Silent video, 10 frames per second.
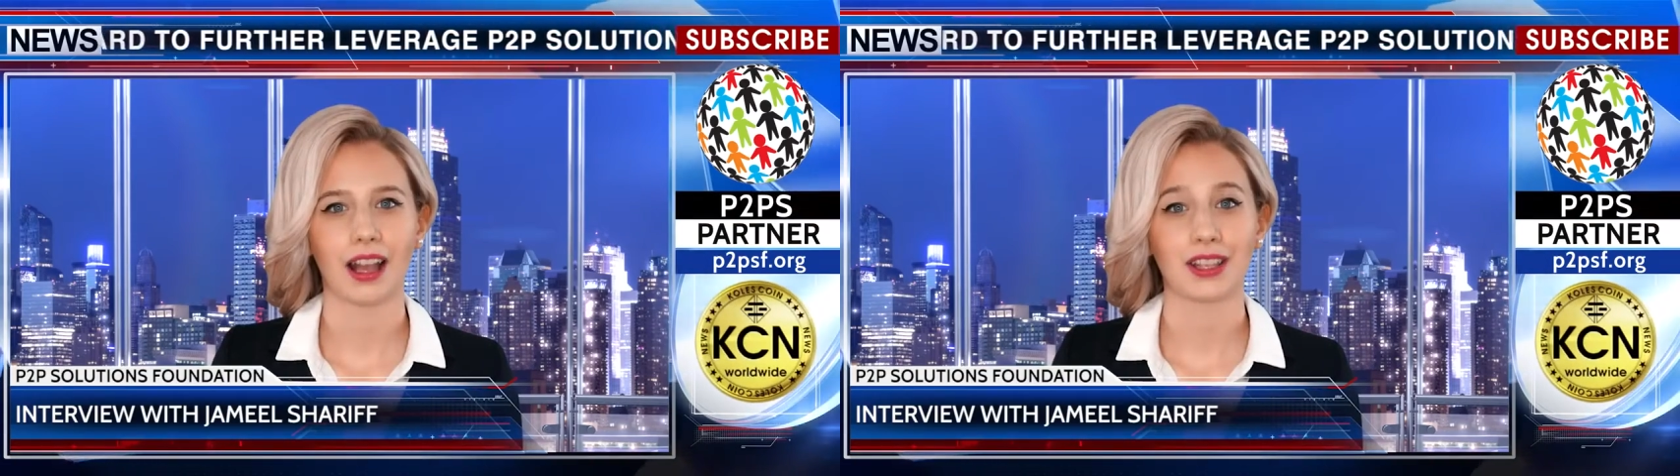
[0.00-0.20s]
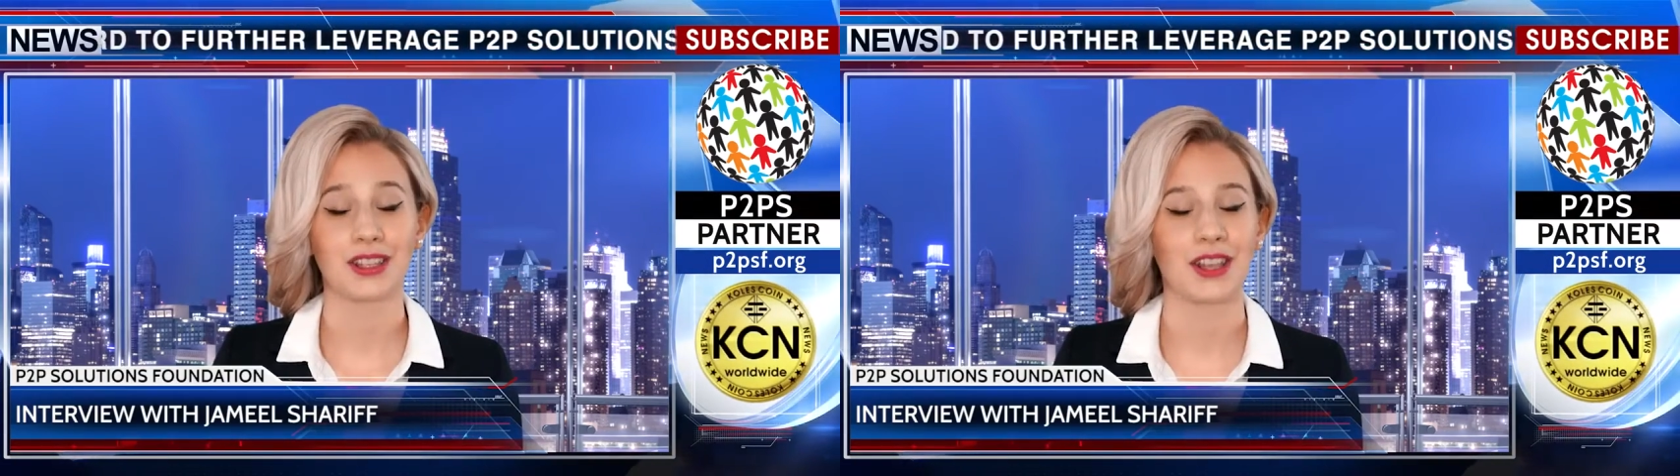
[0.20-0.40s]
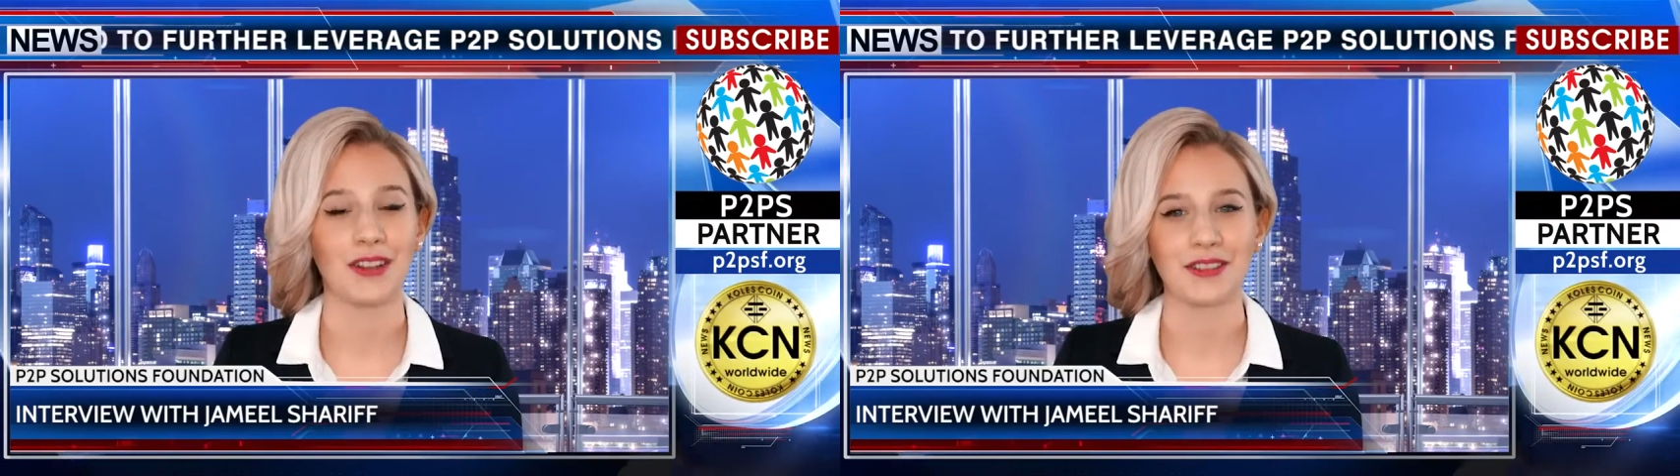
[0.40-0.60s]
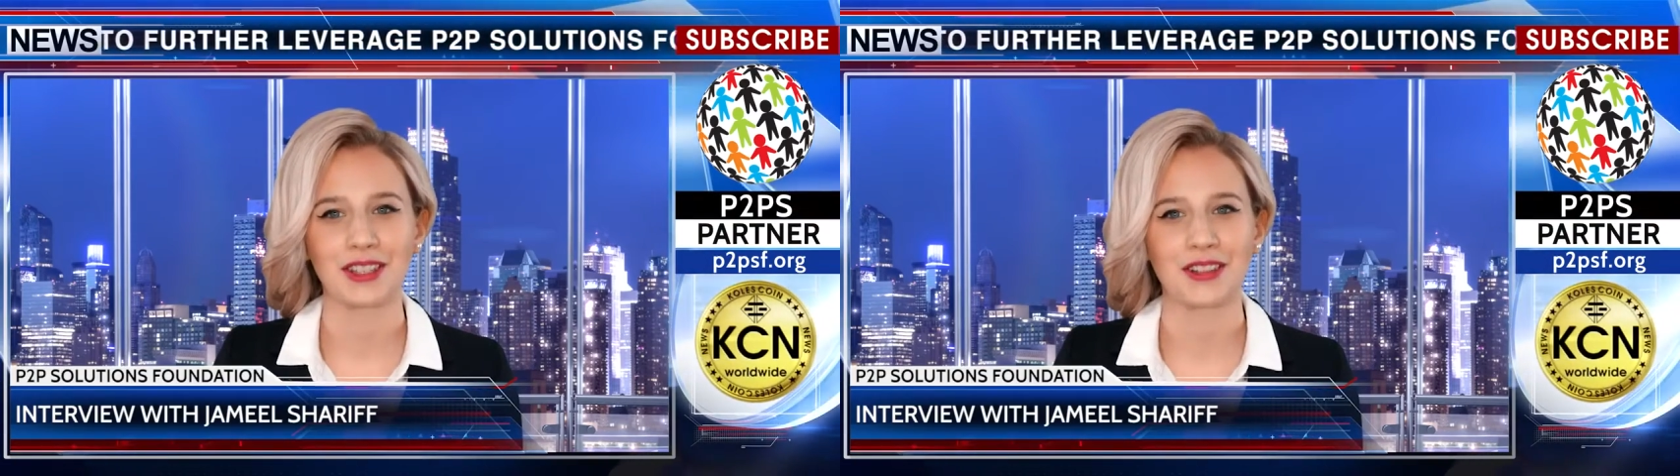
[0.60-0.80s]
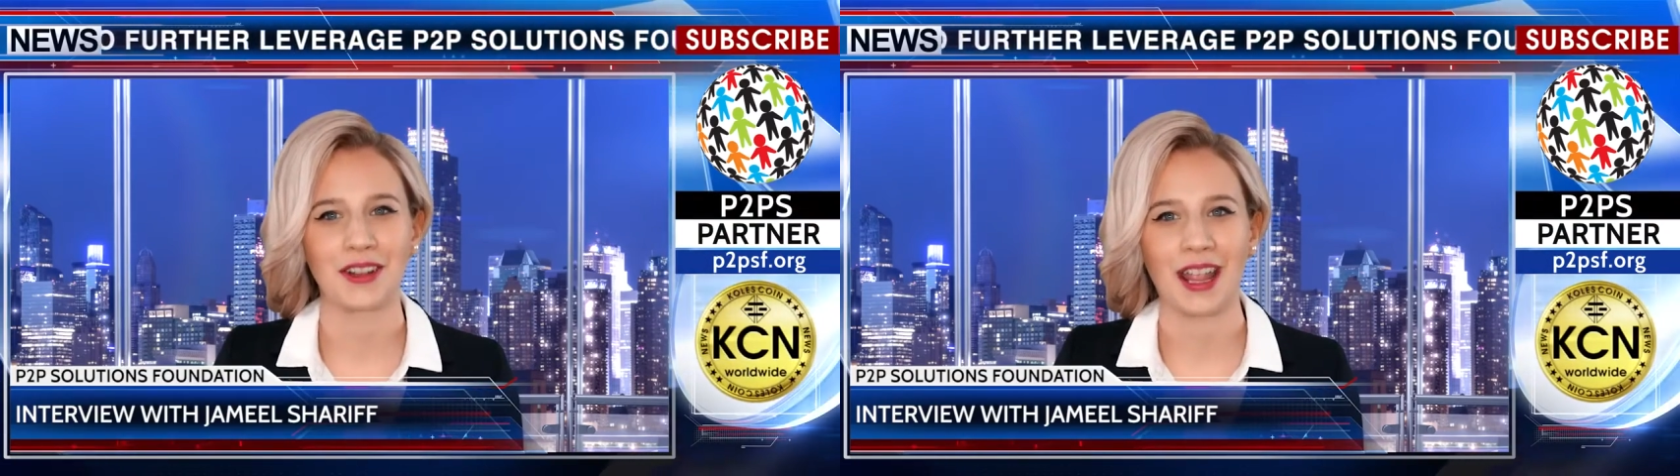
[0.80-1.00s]

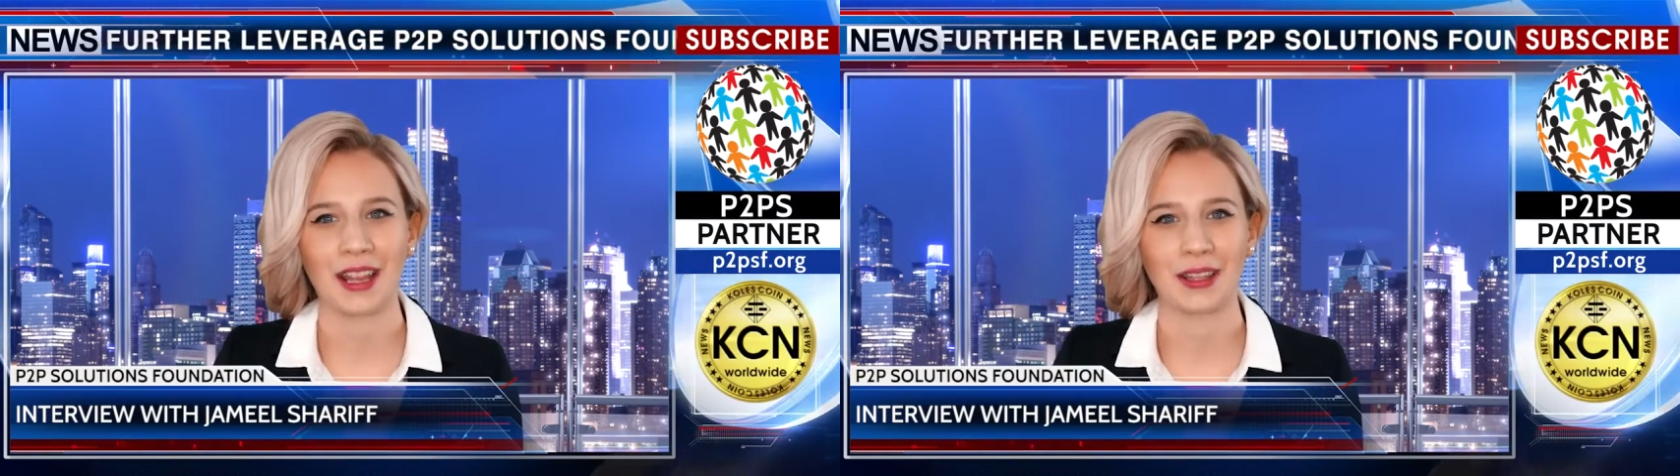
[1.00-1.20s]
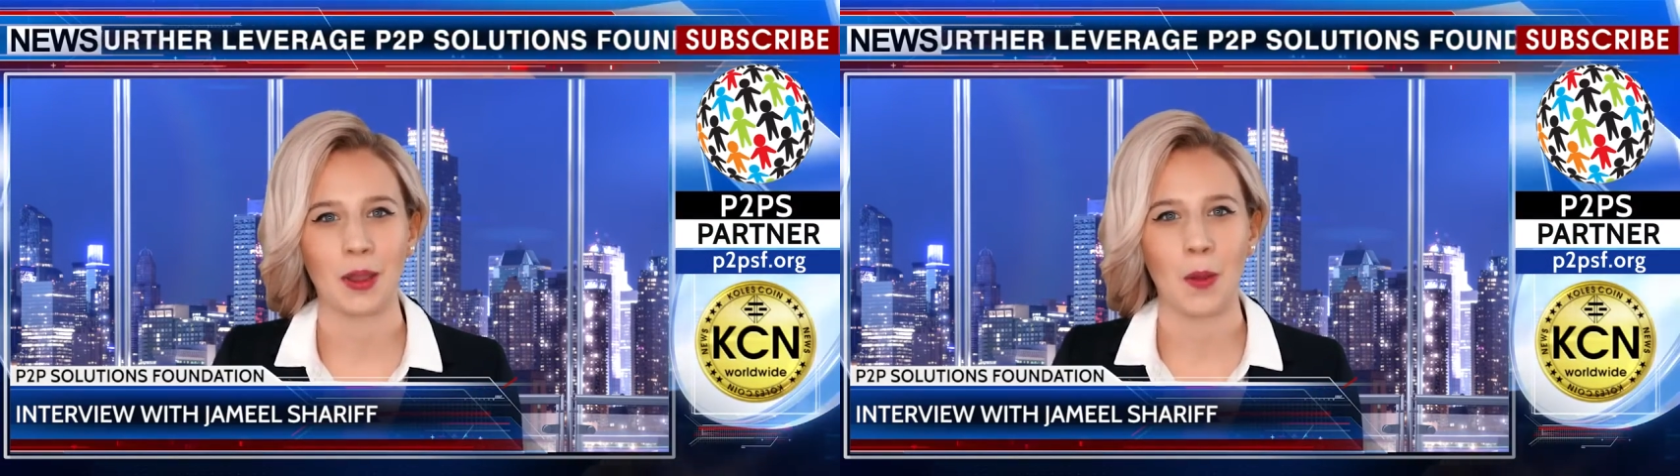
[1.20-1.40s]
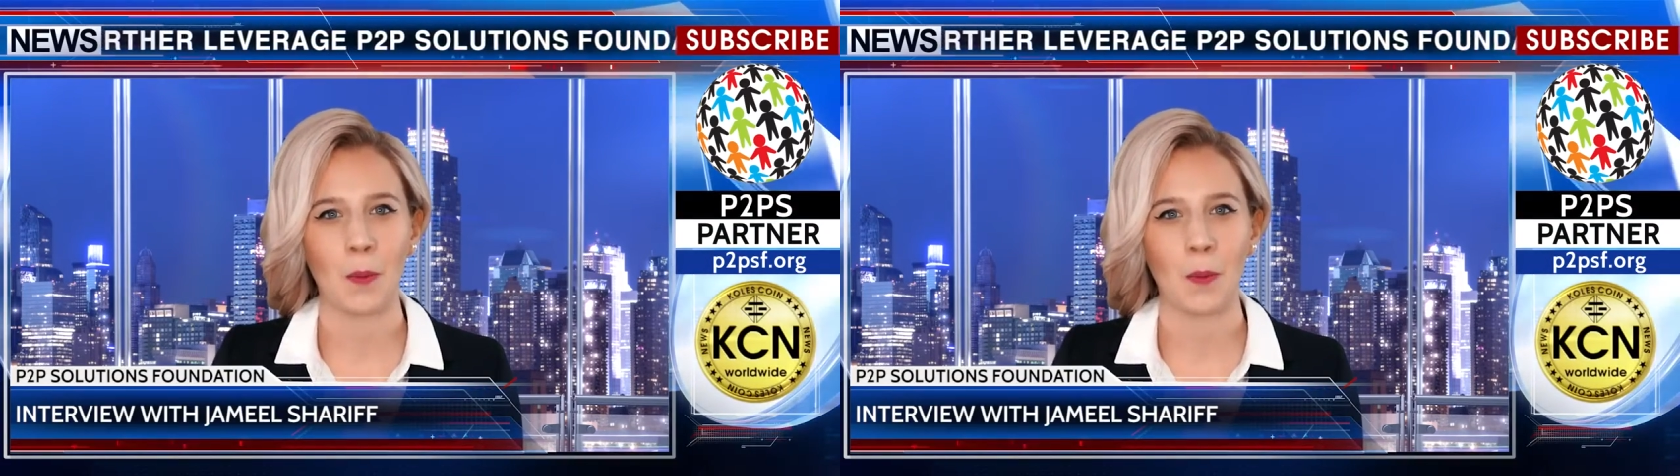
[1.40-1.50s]
Sounds great!